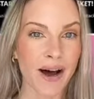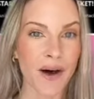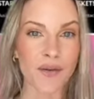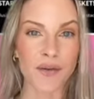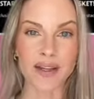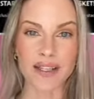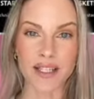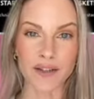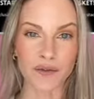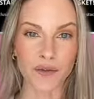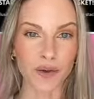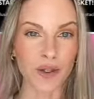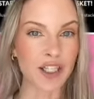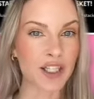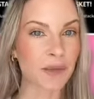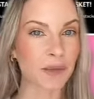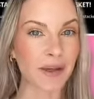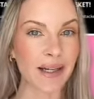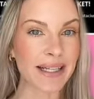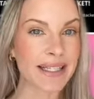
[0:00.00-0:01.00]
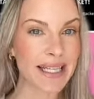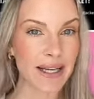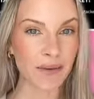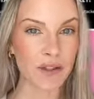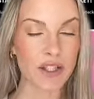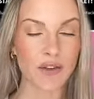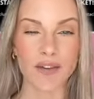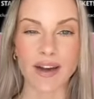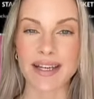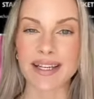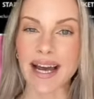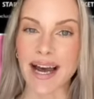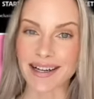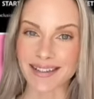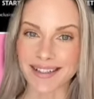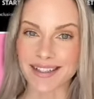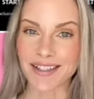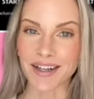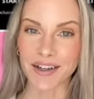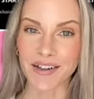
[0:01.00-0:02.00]
the Sephora Spring Savings event
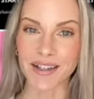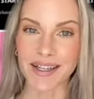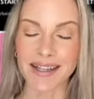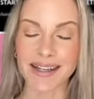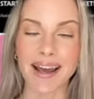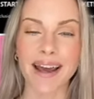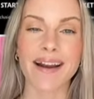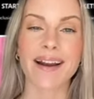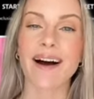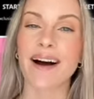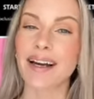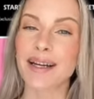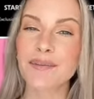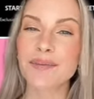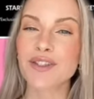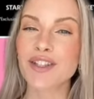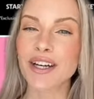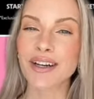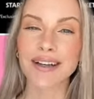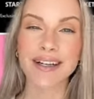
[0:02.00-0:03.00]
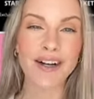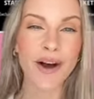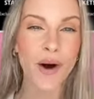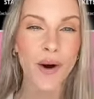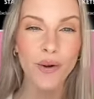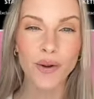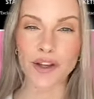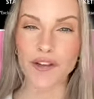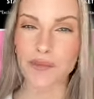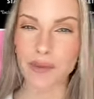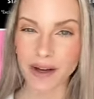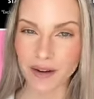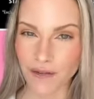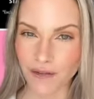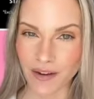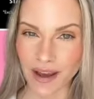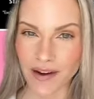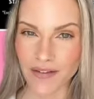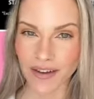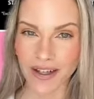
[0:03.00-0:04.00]
has started and I am sharing all of my
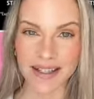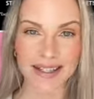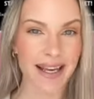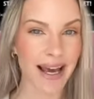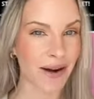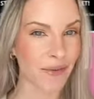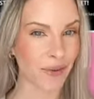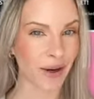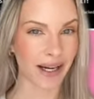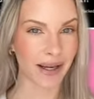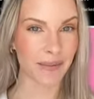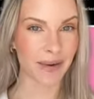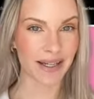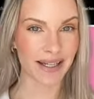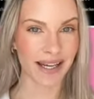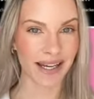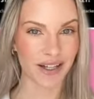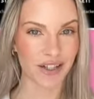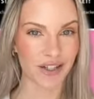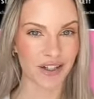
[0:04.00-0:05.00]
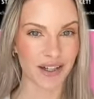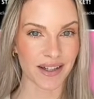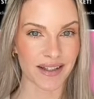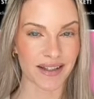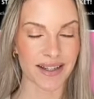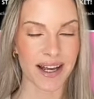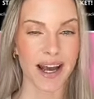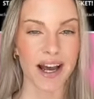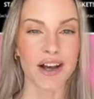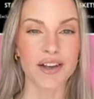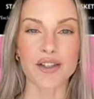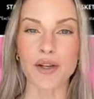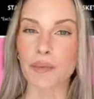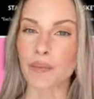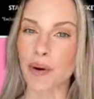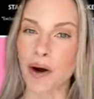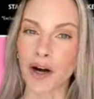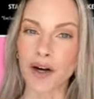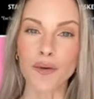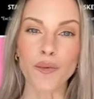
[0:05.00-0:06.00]
favorites and recommendations. So
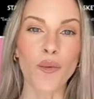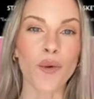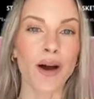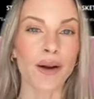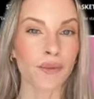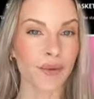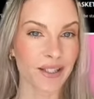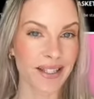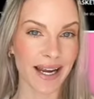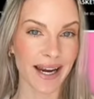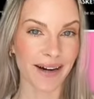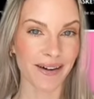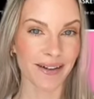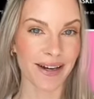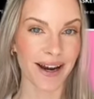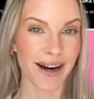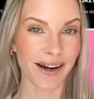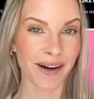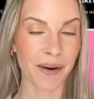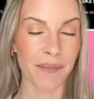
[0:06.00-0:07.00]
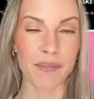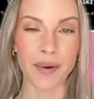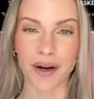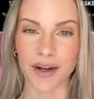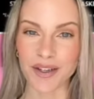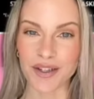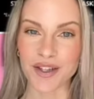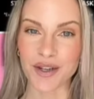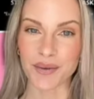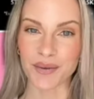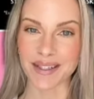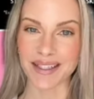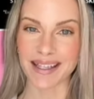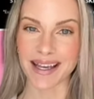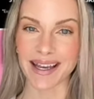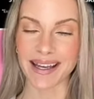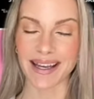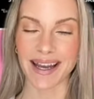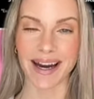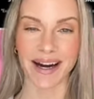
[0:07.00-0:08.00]
part one was hair care, part two was
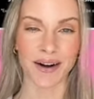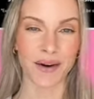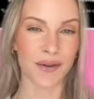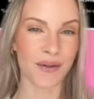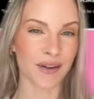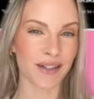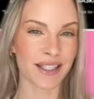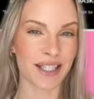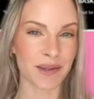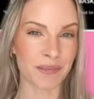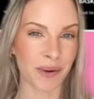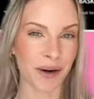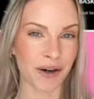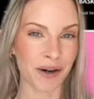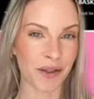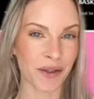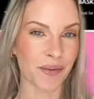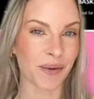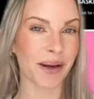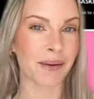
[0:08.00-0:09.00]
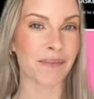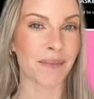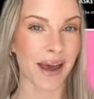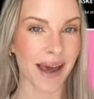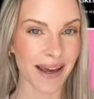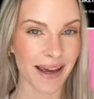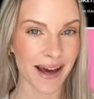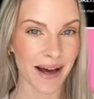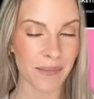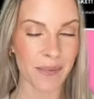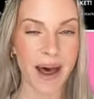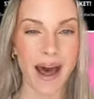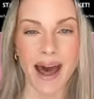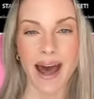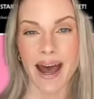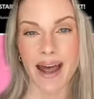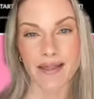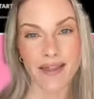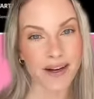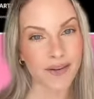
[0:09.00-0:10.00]
skincare, this is part three makeup,
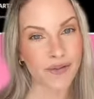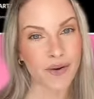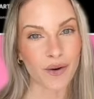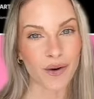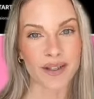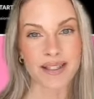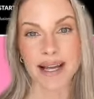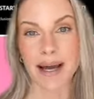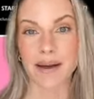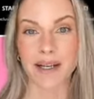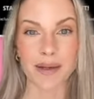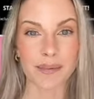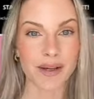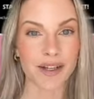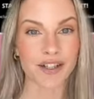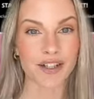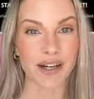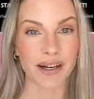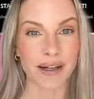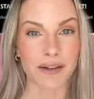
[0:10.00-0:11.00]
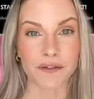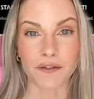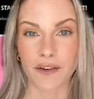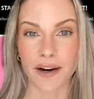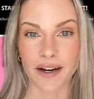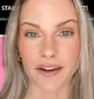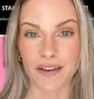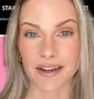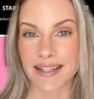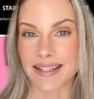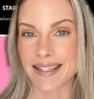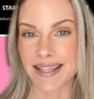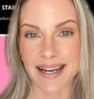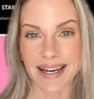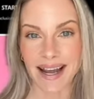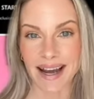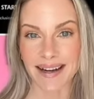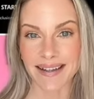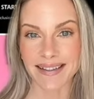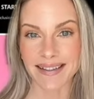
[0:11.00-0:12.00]
and then of course I'm gonna be sharing fragrance
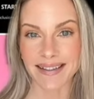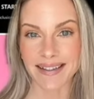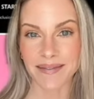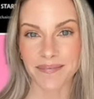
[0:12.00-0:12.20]
next.